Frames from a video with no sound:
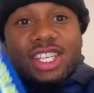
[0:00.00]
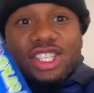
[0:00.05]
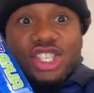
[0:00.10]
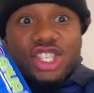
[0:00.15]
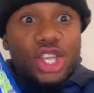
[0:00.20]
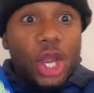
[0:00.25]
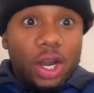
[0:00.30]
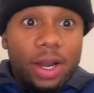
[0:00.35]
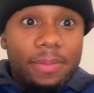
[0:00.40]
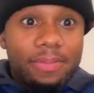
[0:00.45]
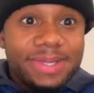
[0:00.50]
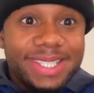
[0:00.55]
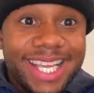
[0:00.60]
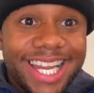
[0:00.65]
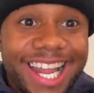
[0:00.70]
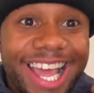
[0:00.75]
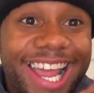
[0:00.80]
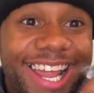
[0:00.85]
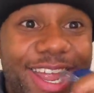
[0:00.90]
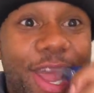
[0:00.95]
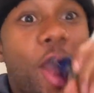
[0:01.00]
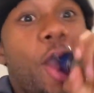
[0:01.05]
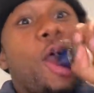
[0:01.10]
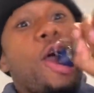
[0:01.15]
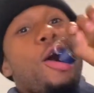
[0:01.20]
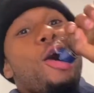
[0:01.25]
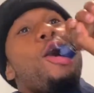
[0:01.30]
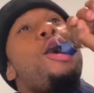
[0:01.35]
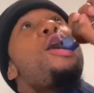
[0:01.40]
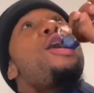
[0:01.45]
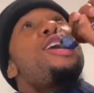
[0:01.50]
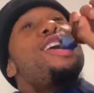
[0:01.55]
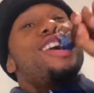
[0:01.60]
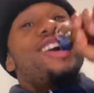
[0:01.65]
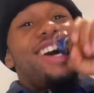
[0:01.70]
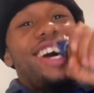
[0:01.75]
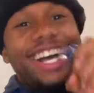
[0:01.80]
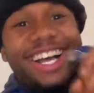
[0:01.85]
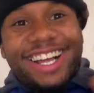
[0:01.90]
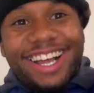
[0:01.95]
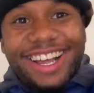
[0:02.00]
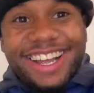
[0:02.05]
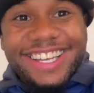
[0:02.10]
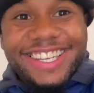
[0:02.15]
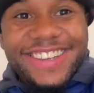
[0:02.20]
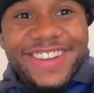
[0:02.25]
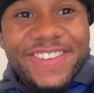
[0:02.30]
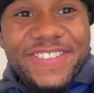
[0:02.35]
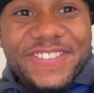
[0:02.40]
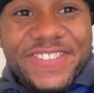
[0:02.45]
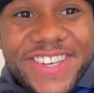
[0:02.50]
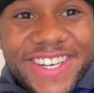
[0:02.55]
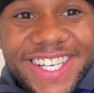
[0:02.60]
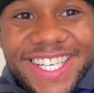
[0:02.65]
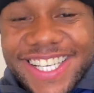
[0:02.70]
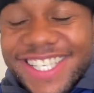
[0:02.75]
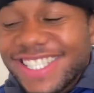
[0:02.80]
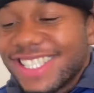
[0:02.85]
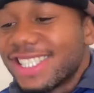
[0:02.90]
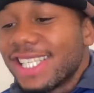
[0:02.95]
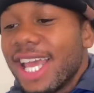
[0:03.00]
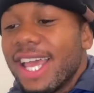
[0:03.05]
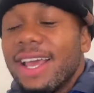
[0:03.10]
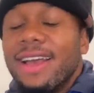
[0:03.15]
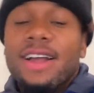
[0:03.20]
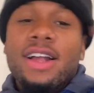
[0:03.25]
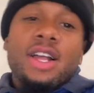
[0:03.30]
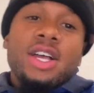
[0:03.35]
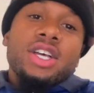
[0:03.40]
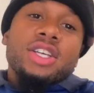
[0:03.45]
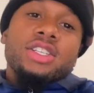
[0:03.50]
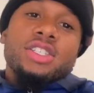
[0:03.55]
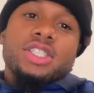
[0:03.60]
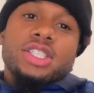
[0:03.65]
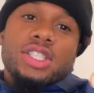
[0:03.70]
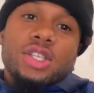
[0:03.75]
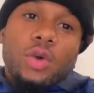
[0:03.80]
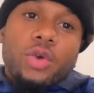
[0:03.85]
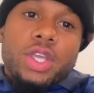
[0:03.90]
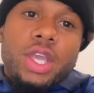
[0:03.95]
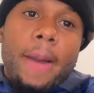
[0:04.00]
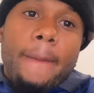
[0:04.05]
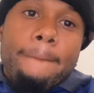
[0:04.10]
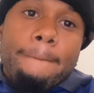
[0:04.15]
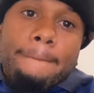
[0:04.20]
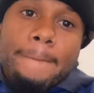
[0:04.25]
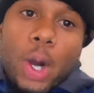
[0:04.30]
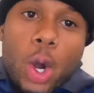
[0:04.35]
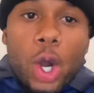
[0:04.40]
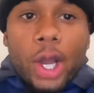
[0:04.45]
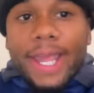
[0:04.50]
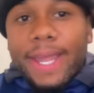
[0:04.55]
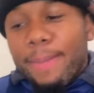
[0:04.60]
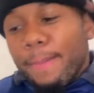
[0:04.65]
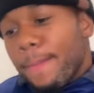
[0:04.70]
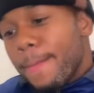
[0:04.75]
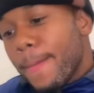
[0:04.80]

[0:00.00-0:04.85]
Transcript: syrup today. You feel what I'm saying? So your boy,